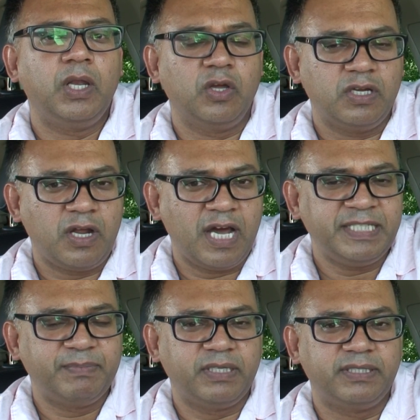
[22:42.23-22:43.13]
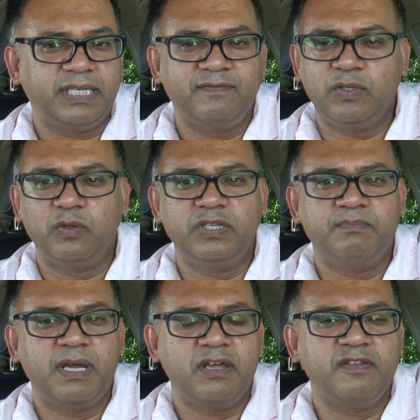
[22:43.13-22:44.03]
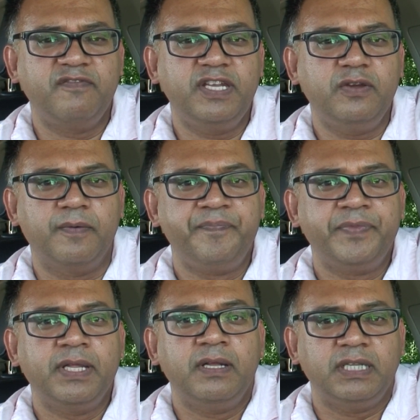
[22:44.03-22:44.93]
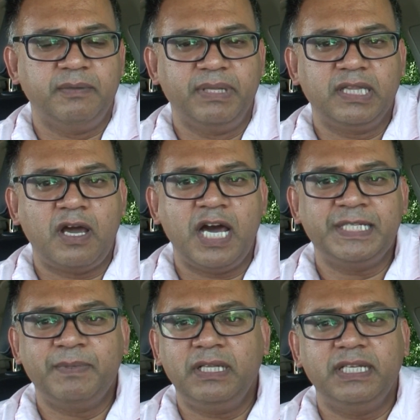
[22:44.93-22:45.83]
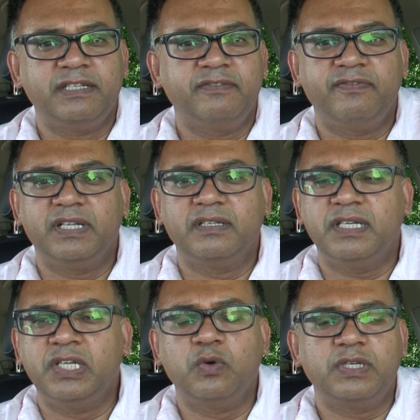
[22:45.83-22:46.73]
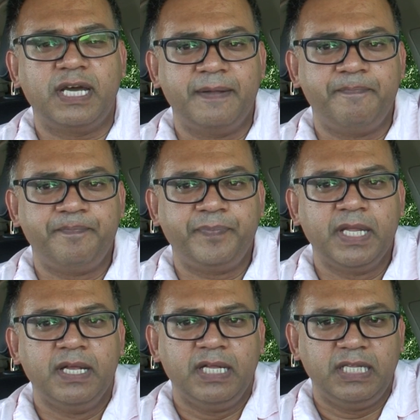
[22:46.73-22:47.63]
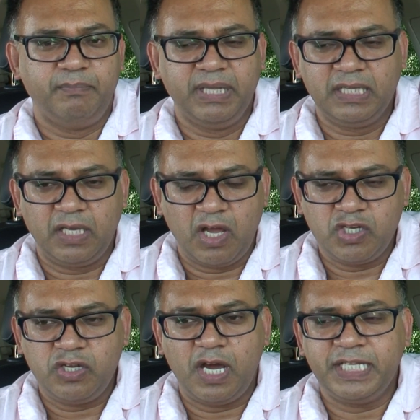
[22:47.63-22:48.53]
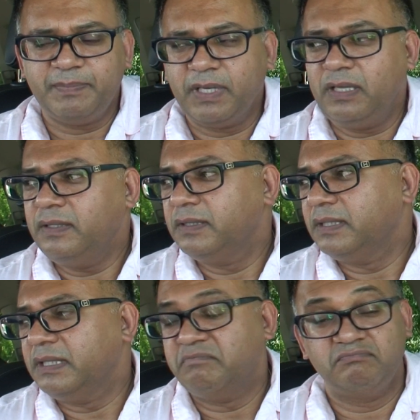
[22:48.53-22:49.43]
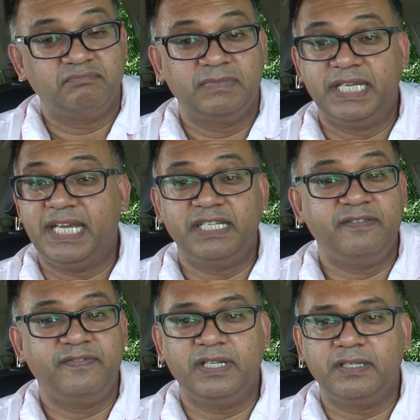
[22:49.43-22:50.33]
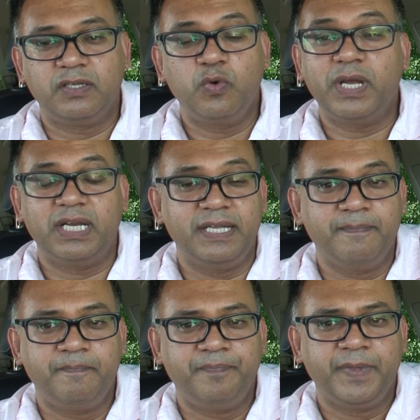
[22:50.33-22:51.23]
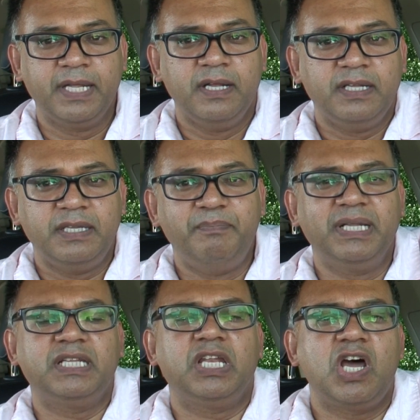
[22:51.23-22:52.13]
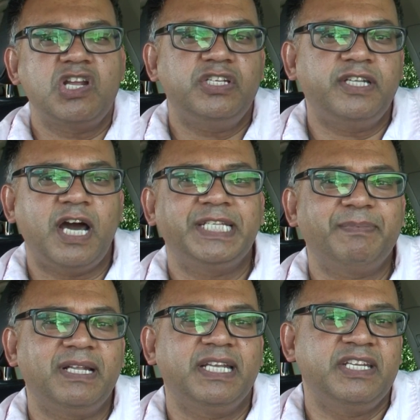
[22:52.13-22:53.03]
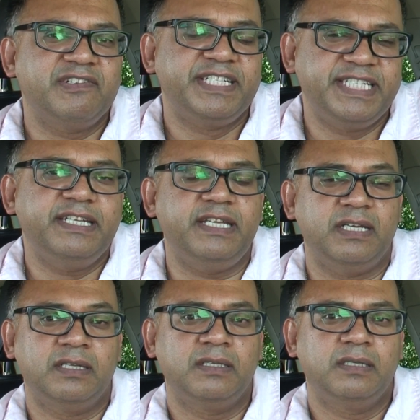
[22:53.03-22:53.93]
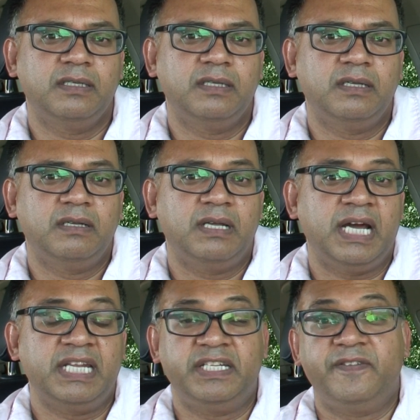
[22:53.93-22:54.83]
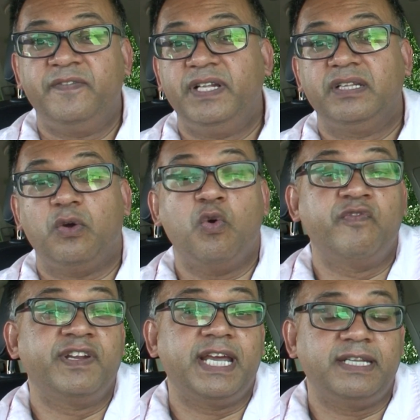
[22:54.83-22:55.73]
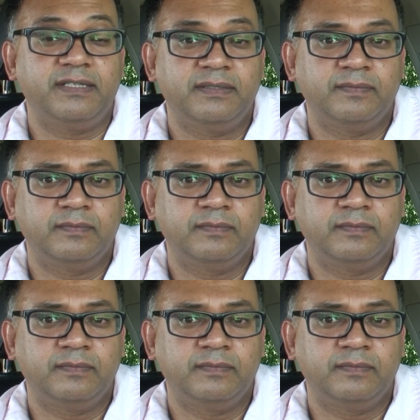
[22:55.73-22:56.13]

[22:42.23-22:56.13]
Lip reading: Look at hospitals. I told you in my other video. They build a hospital, it's filled in no time. They build a larger hospital, gets filled quickly. They build the largest hospital in your city, and it's filled overnight.